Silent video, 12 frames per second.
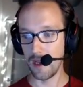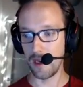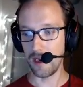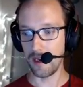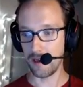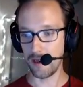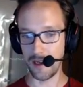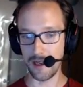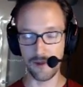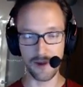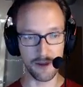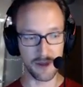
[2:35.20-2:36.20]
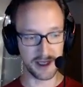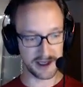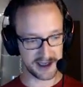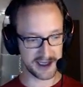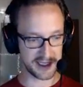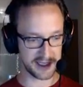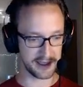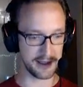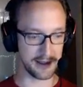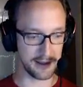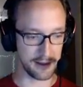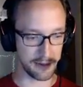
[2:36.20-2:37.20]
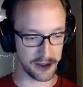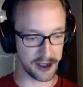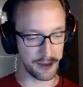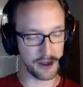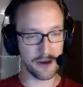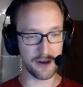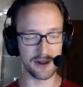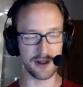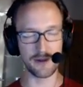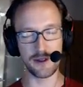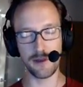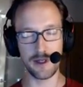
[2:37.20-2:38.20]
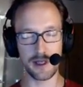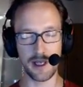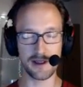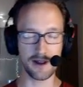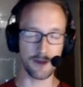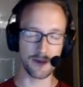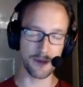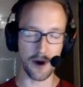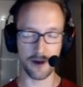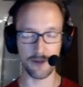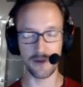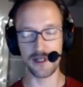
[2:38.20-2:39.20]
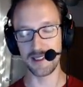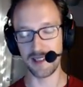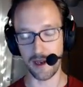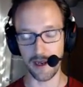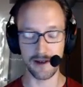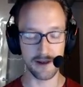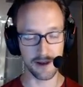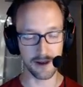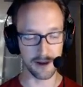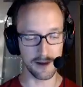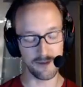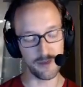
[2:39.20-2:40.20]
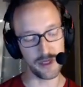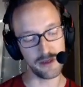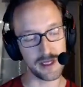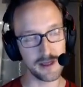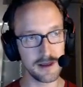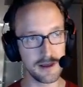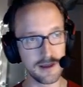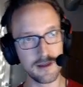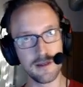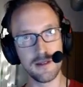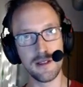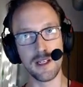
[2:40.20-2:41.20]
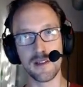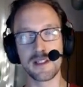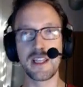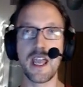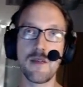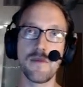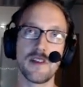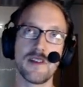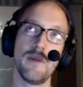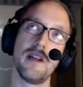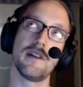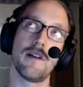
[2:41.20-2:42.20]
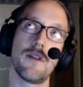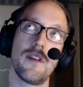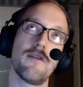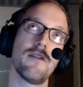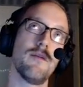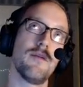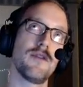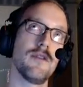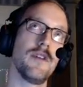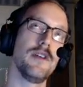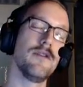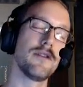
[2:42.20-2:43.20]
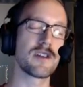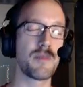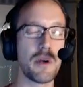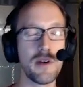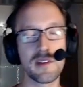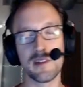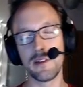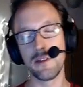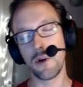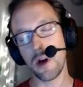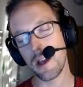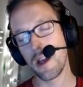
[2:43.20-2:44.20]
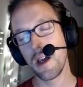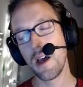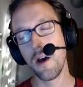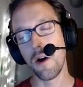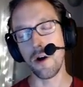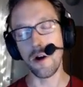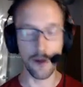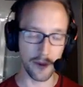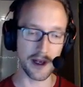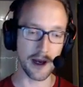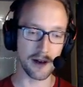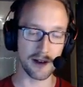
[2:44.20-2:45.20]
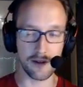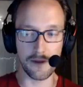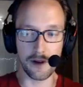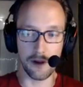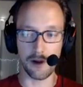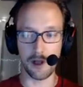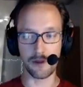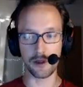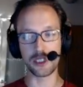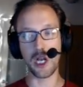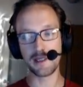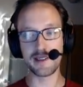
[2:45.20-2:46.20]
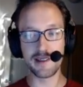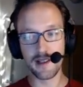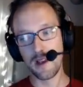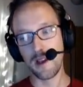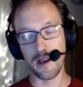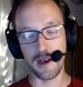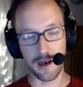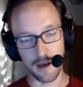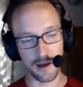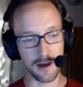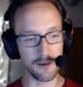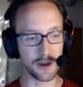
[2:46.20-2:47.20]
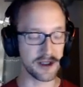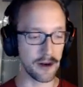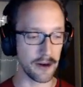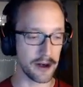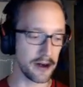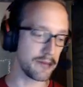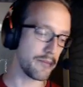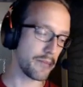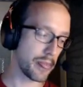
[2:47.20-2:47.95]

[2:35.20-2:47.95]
I am in the midst, along with a couple others, of doing a top-to-bottom redesign of building in the game. This means everything from sort of the user experience and the UI, all the way down to sort of the low-level guts of what's going on